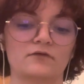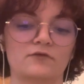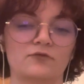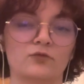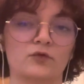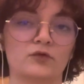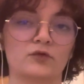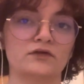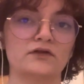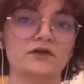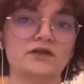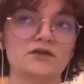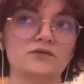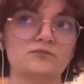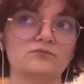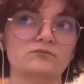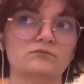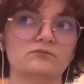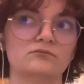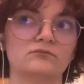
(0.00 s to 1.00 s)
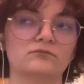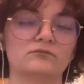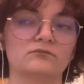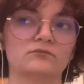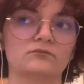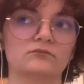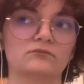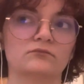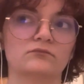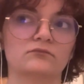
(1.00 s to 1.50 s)
worry
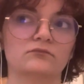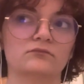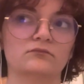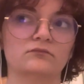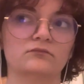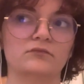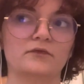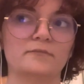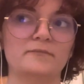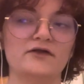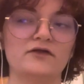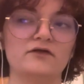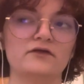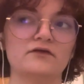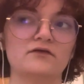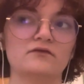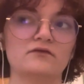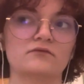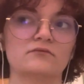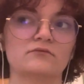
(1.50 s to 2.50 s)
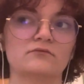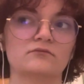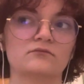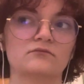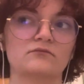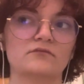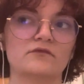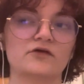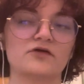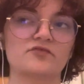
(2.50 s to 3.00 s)
about it,
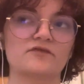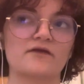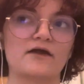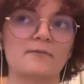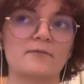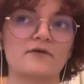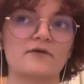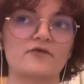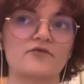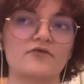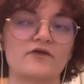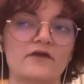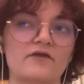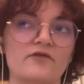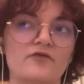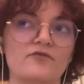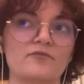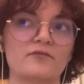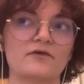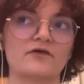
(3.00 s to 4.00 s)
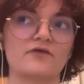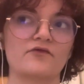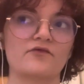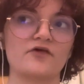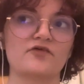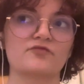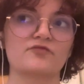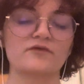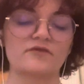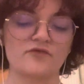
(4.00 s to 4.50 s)
if that makes sense, because
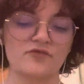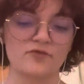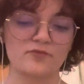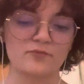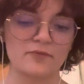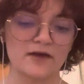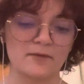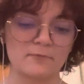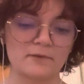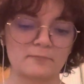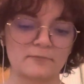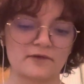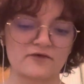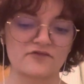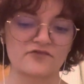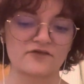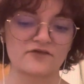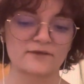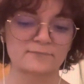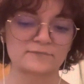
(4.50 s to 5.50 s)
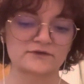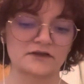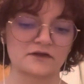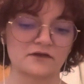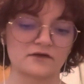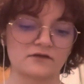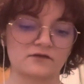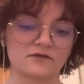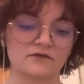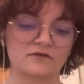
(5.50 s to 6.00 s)
I've been spamming my
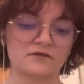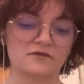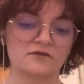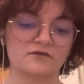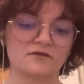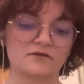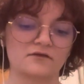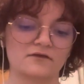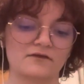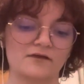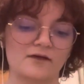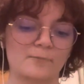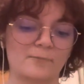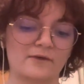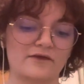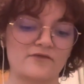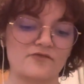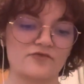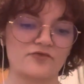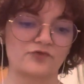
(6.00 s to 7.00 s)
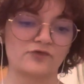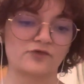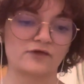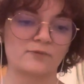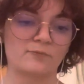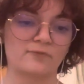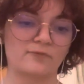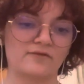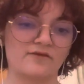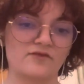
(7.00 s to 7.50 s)
Snapchat and my
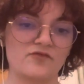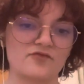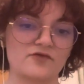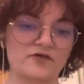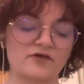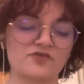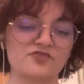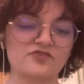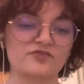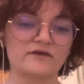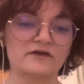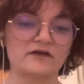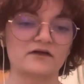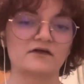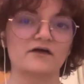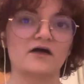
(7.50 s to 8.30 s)
Instagram with stuff like,